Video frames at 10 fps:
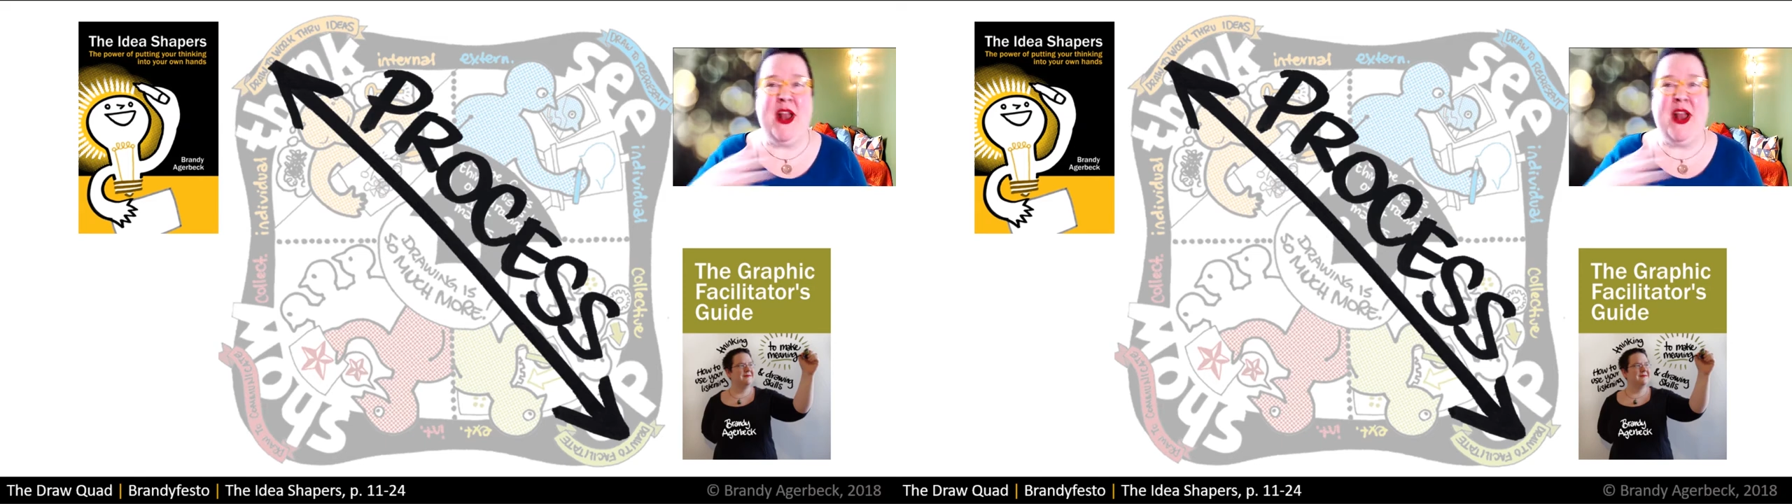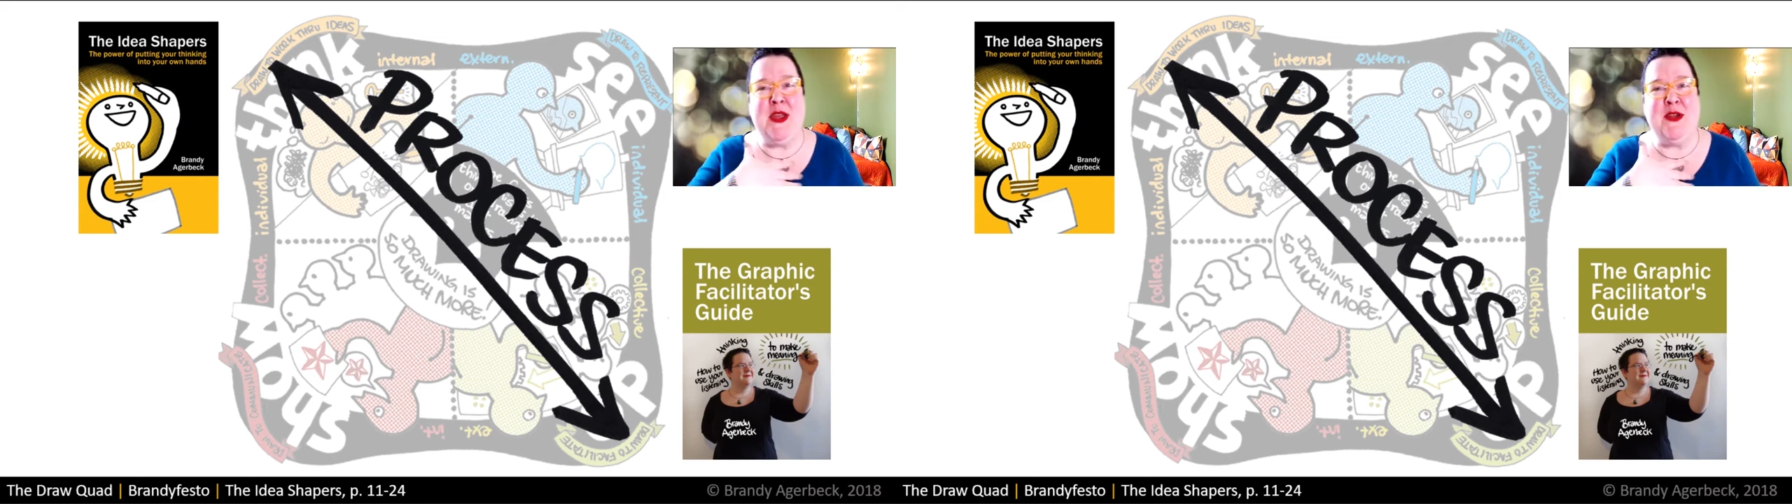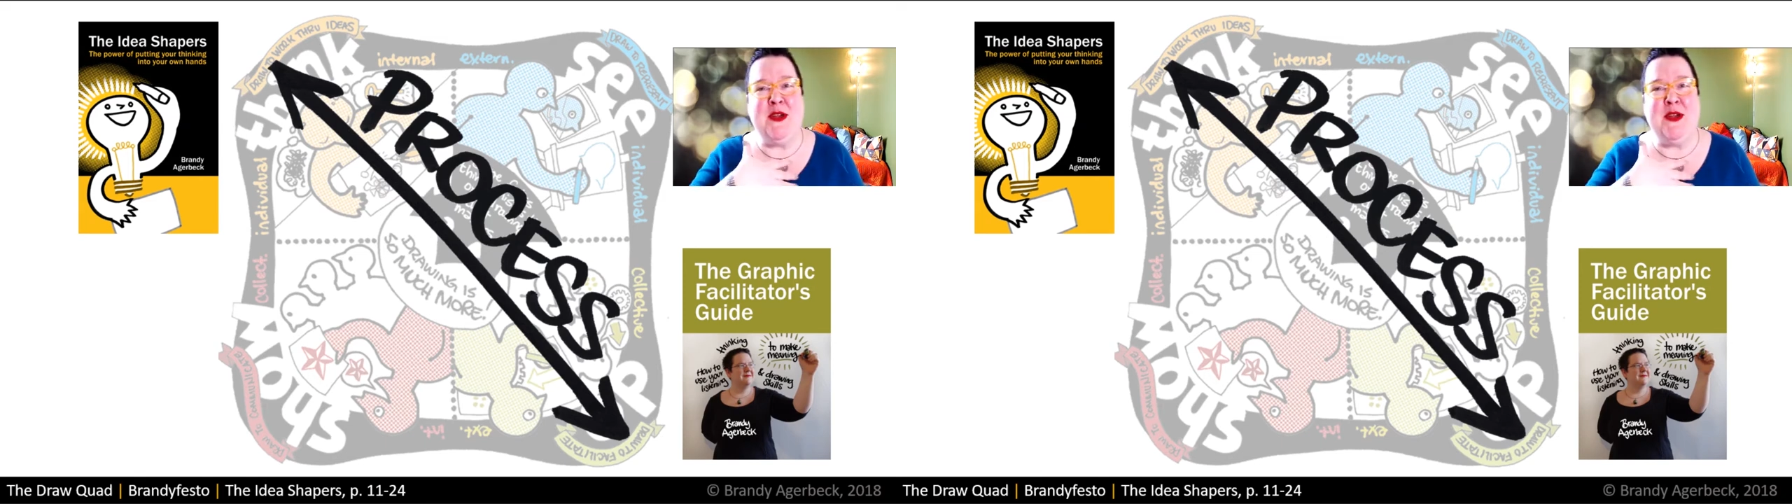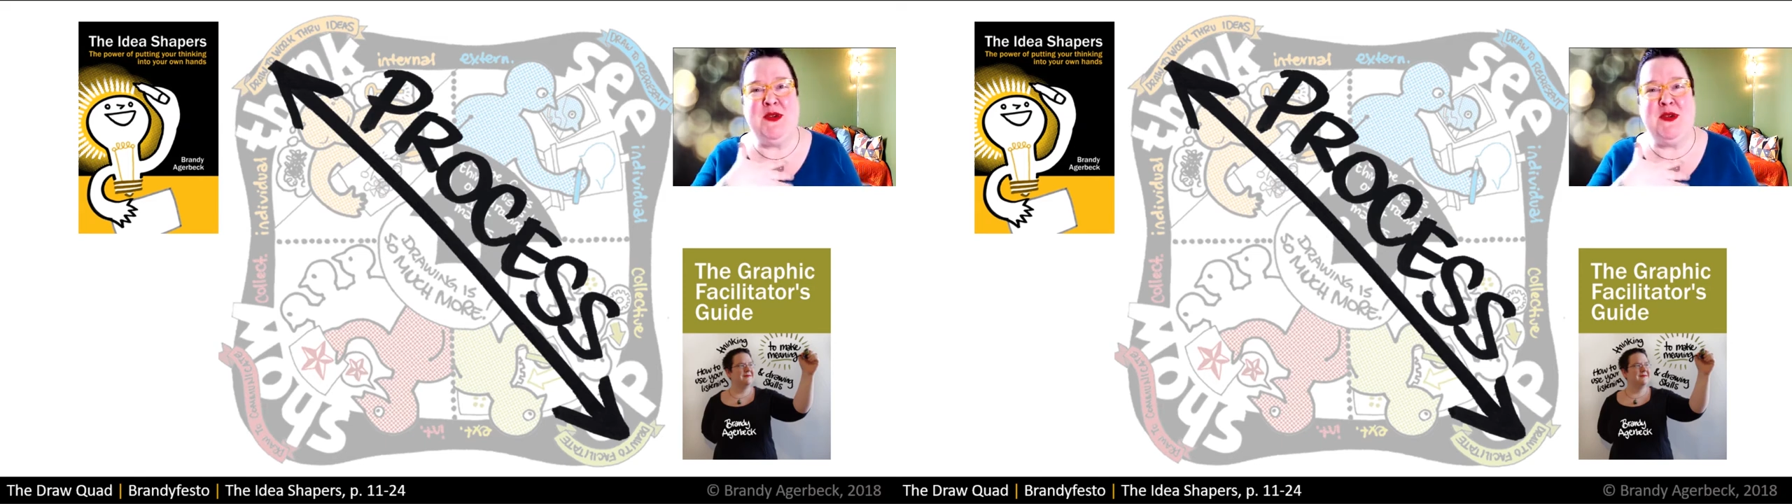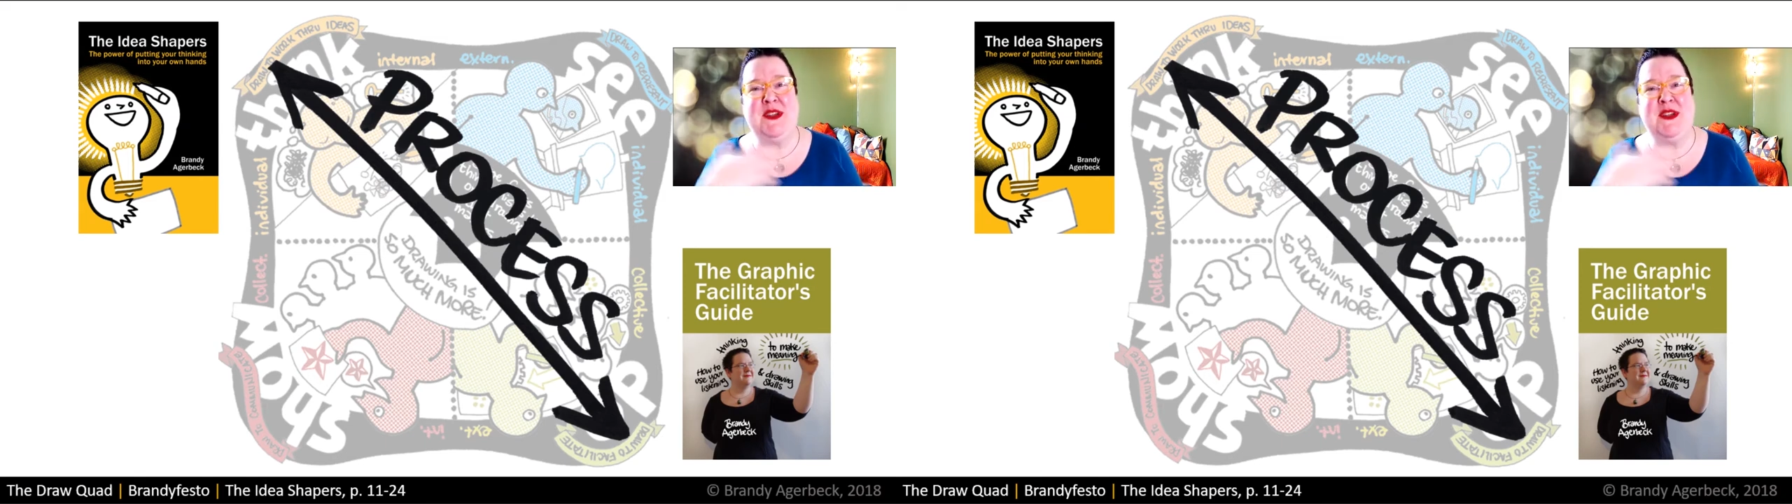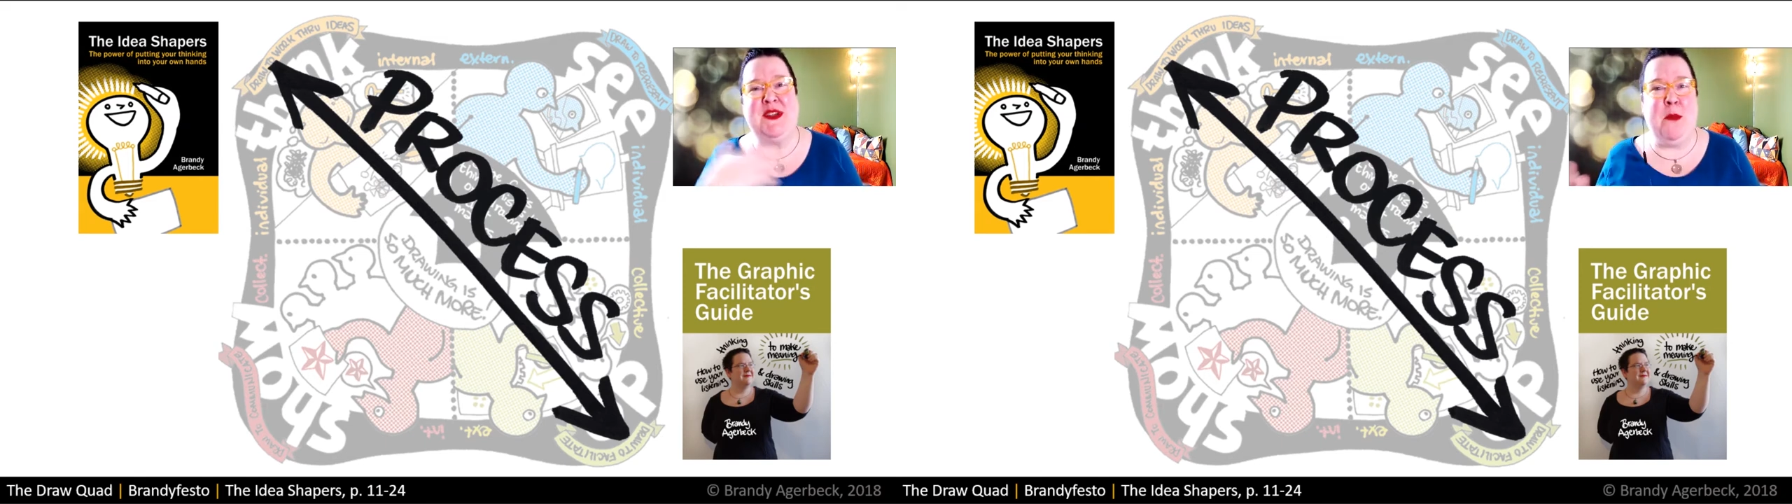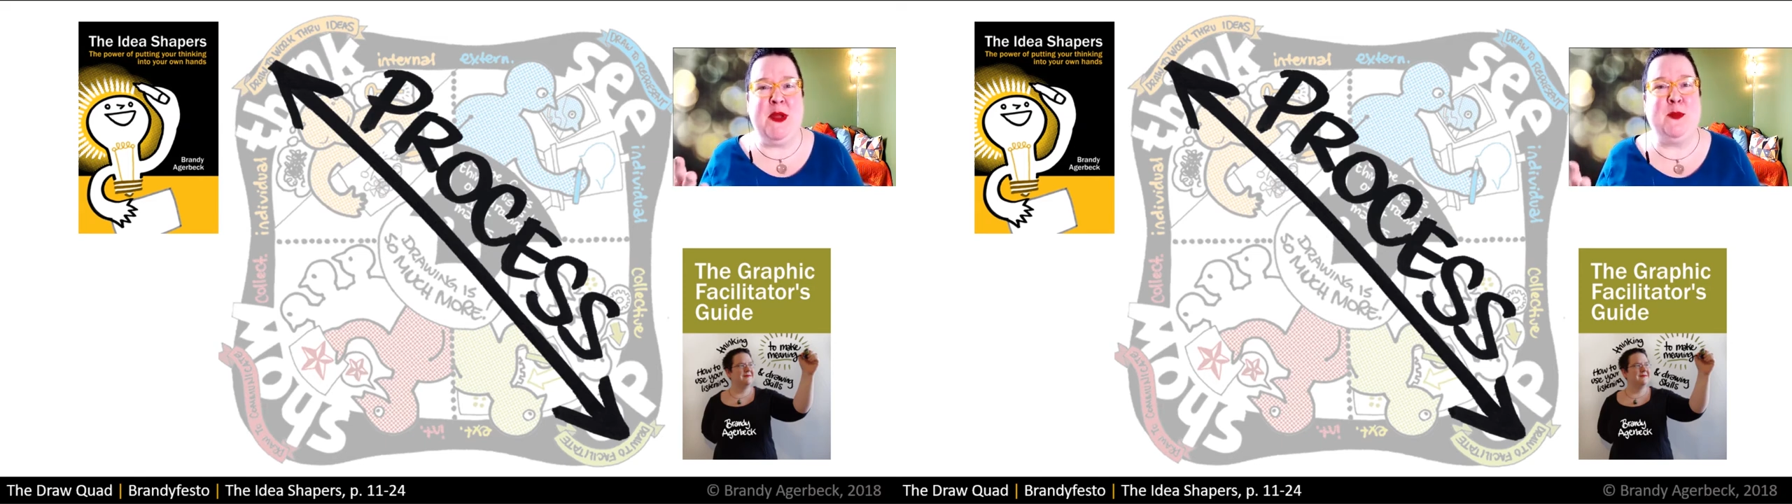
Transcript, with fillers: I'm here to do is help build